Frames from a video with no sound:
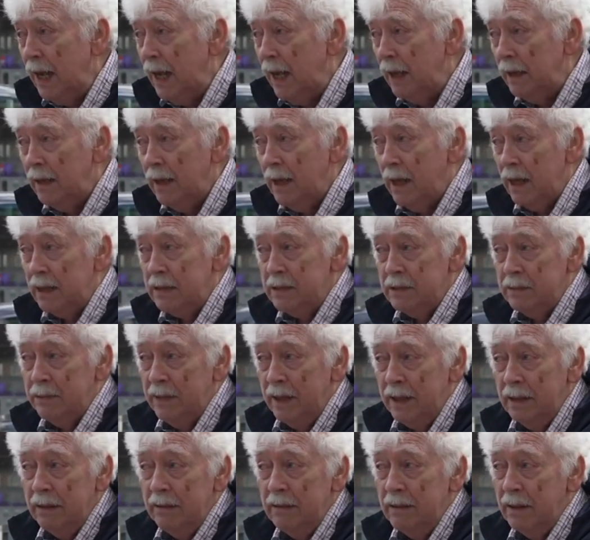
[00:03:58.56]
And I
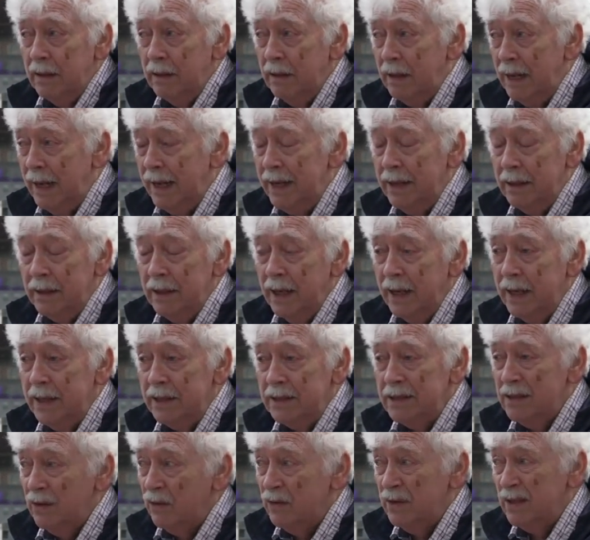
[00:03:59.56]
spent 8
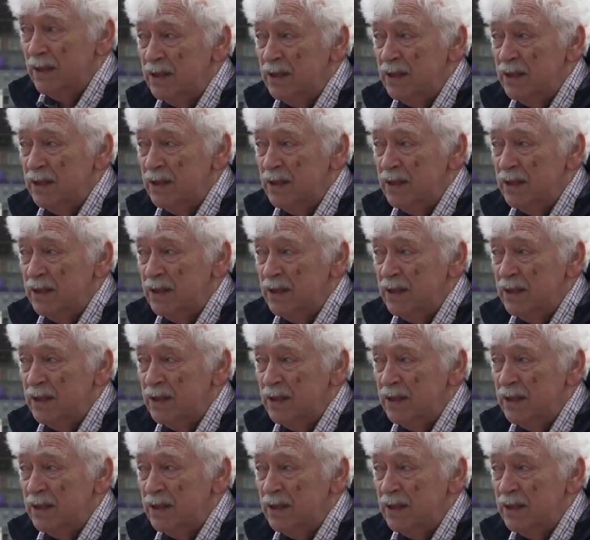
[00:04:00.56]
days